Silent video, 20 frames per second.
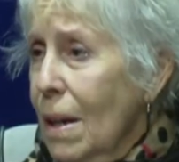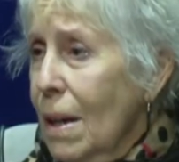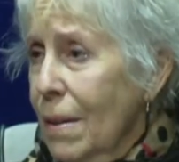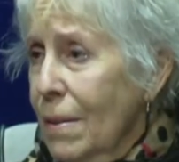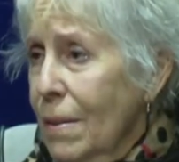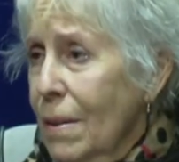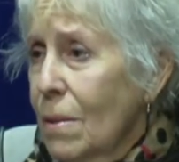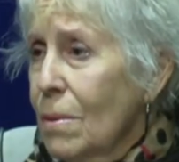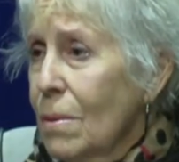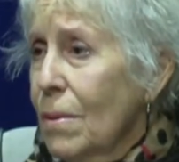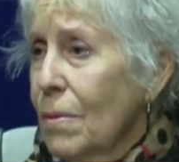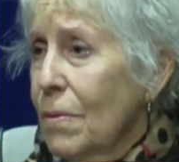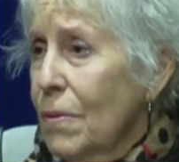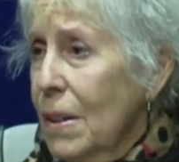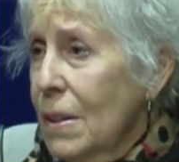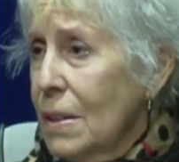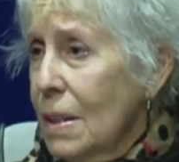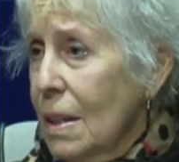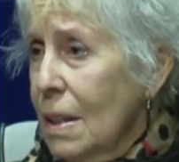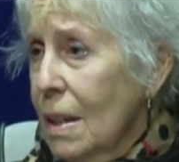are that
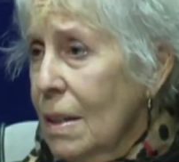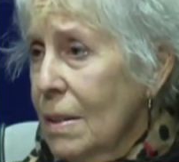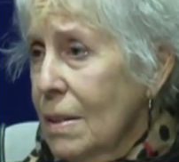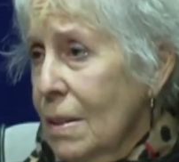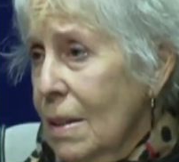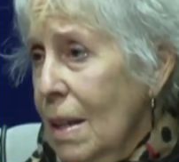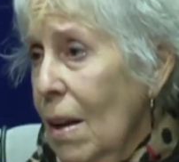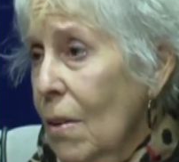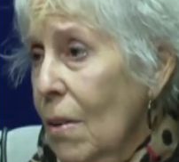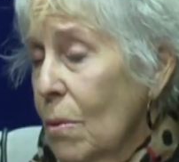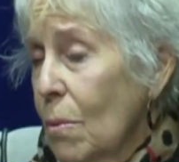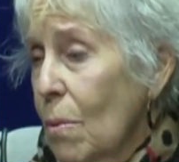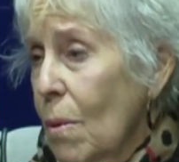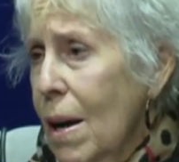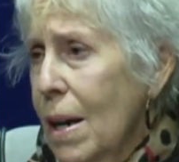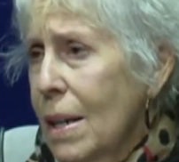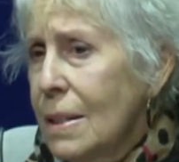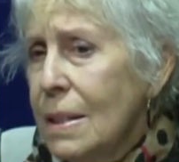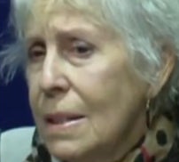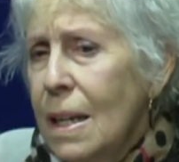facing us
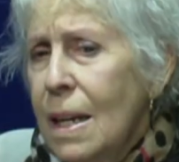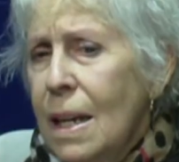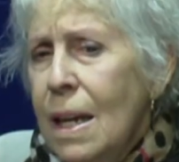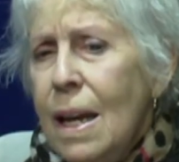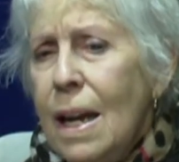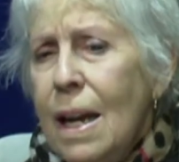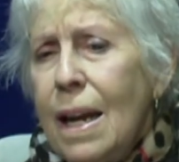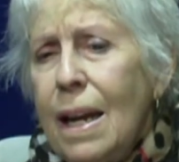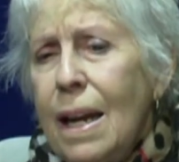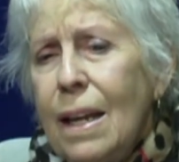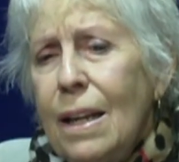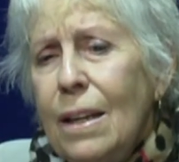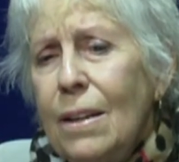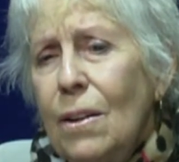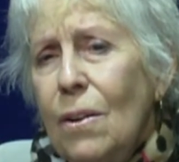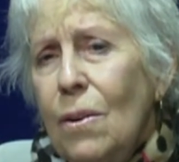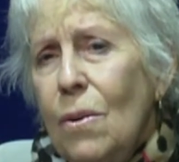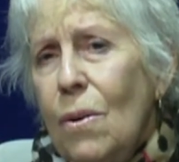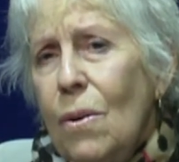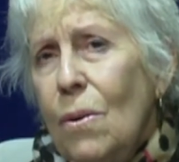health-wise. You
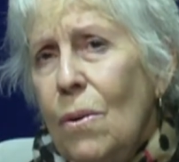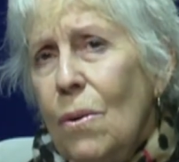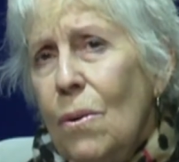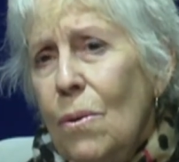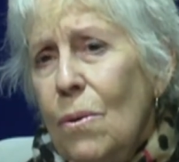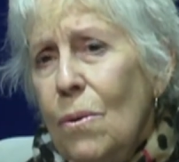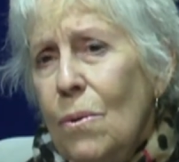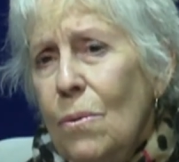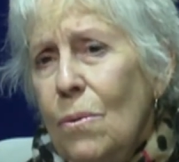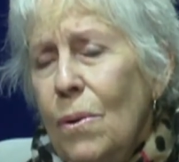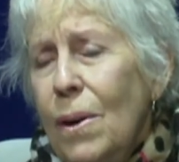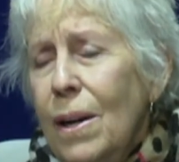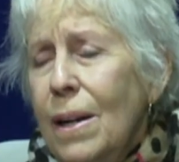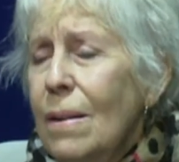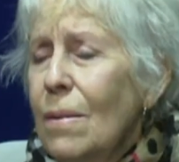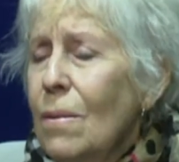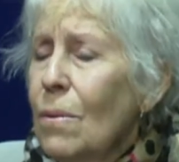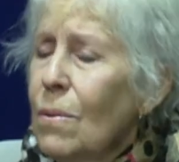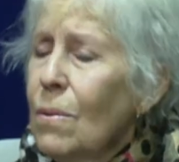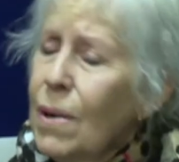know, what
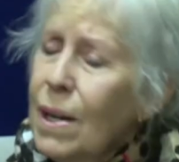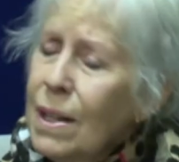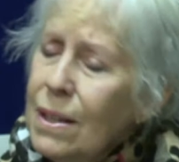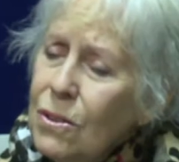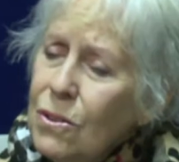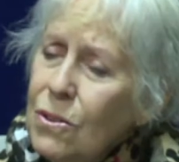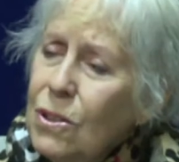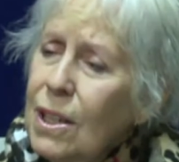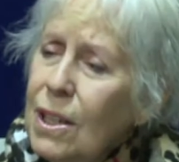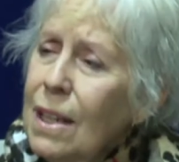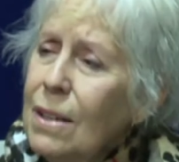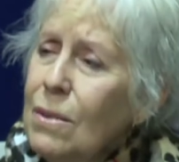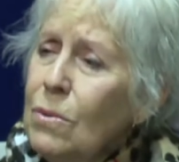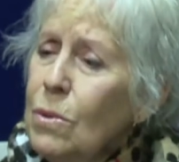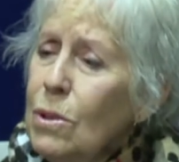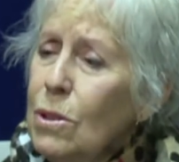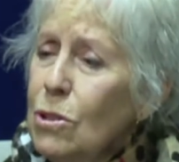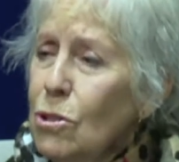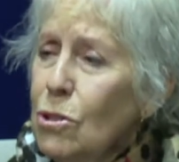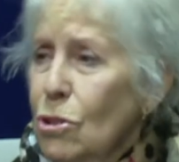can
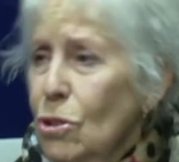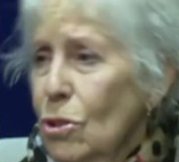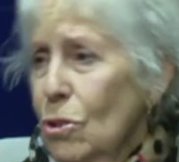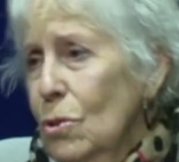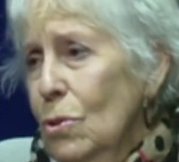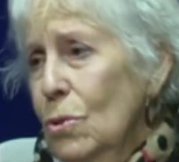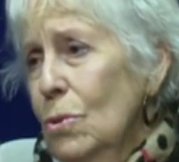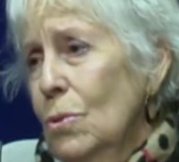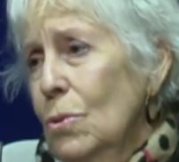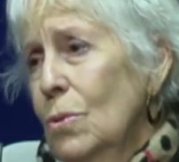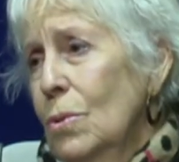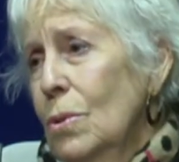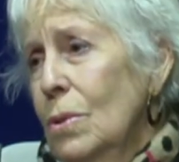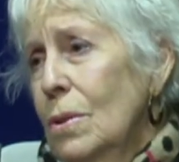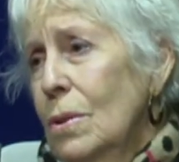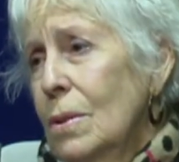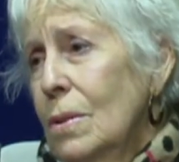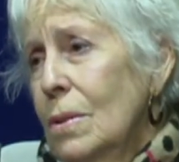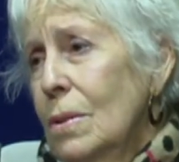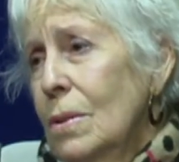we do
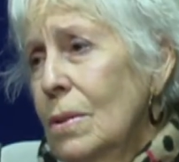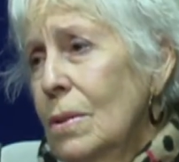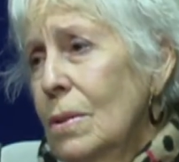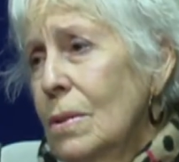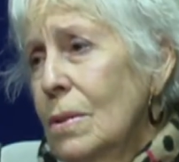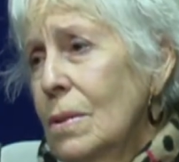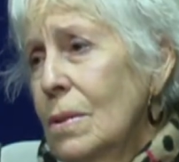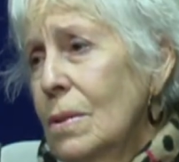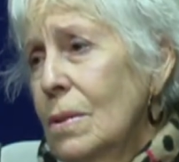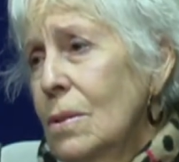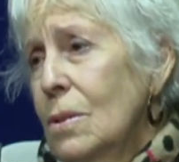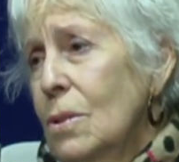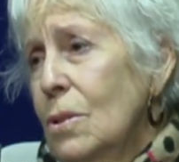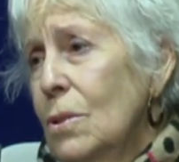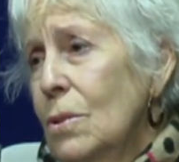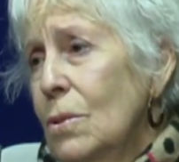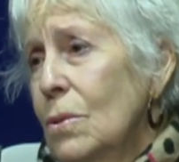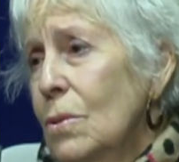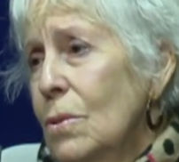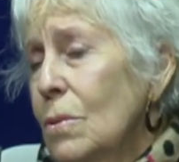
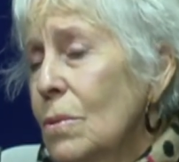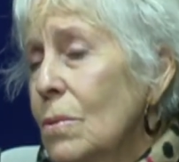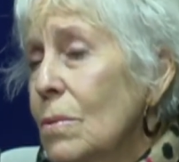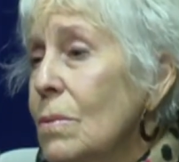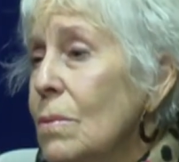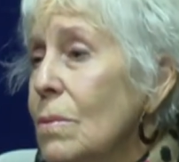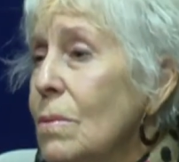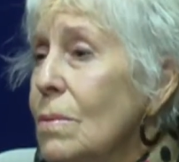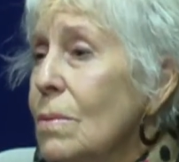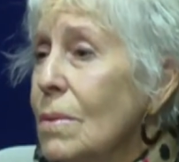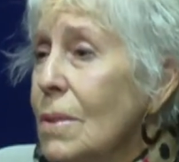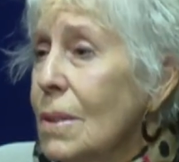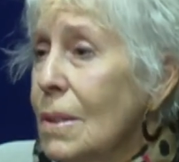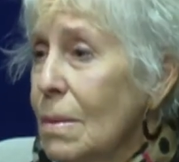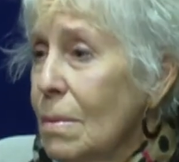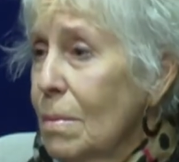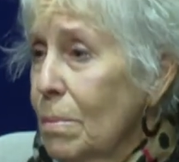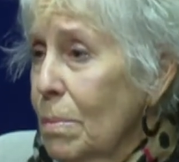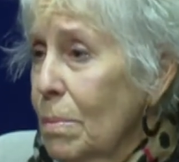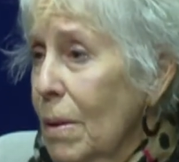to
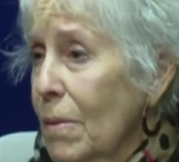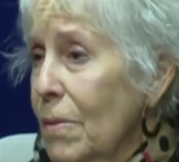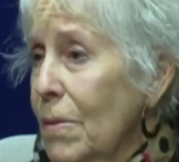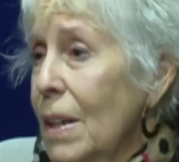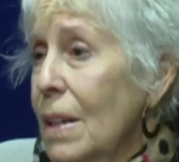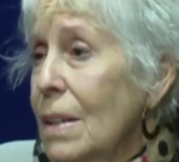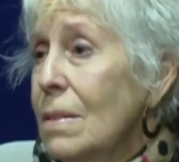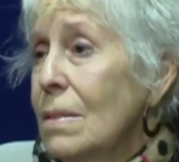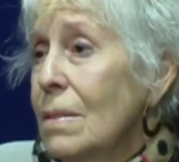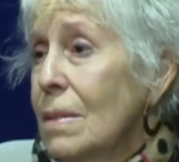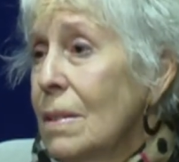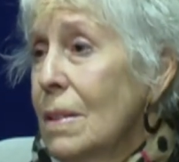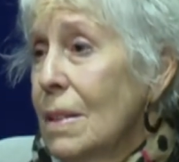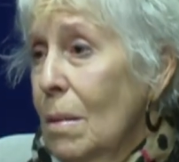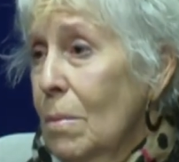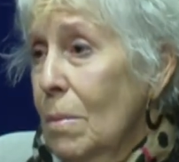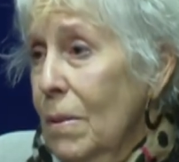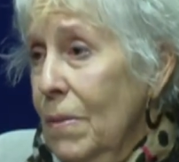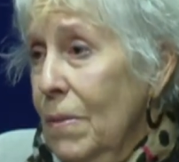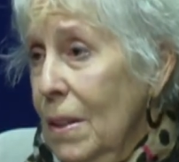prevent
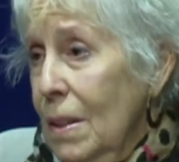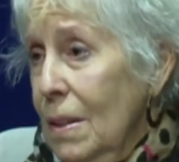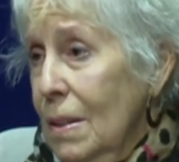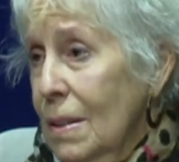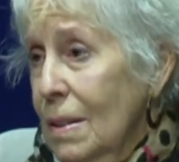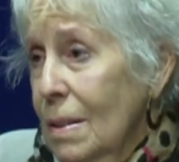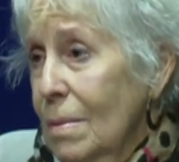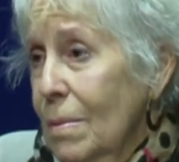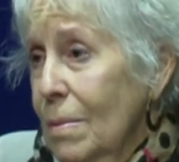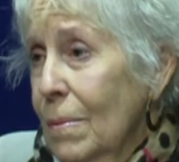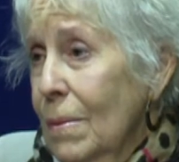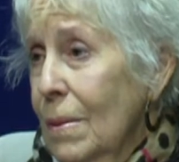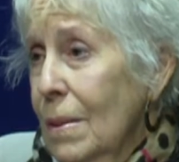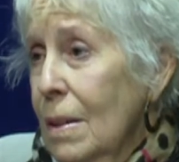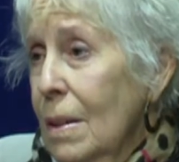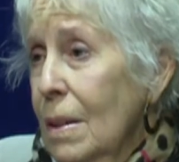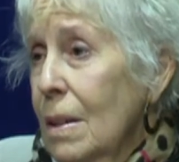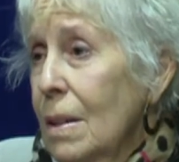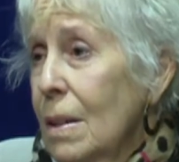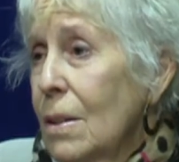some of this?
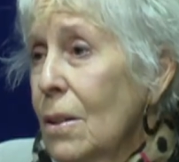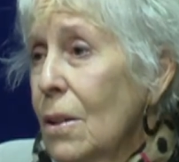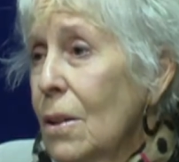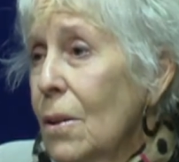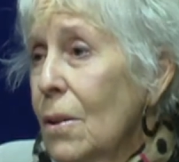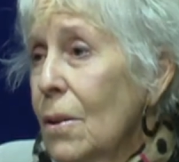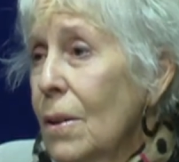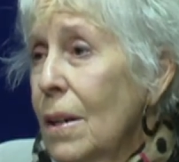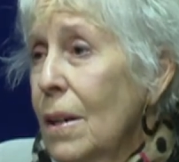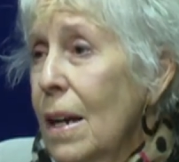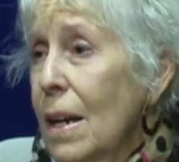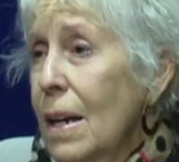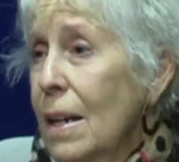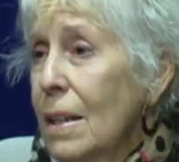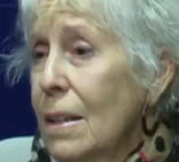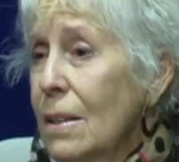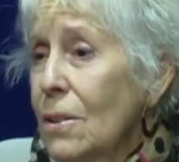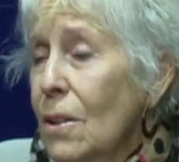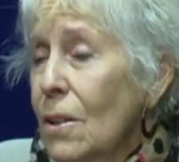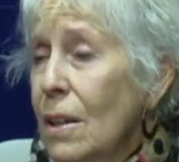You know,
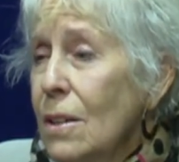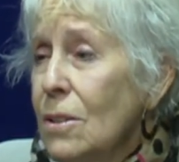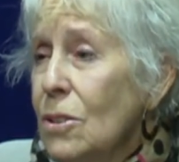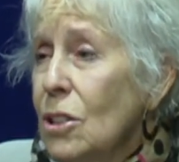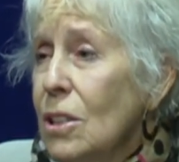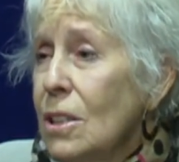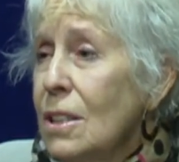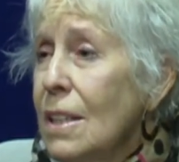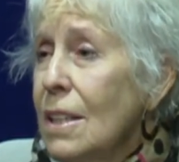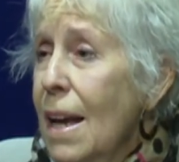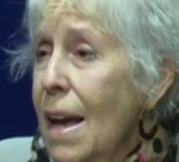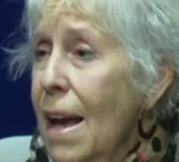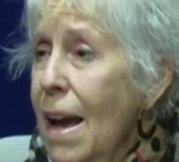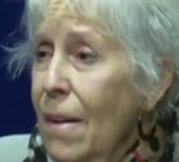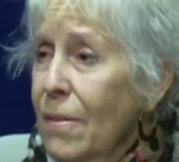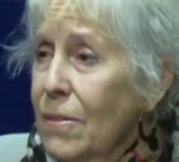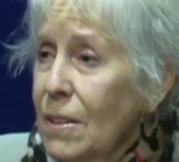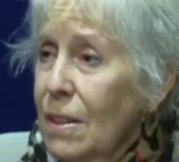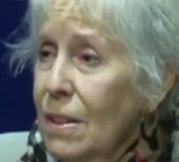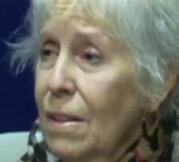not just
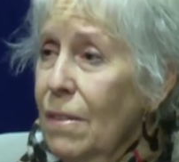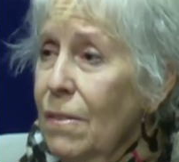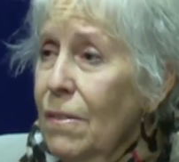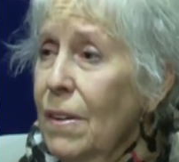after the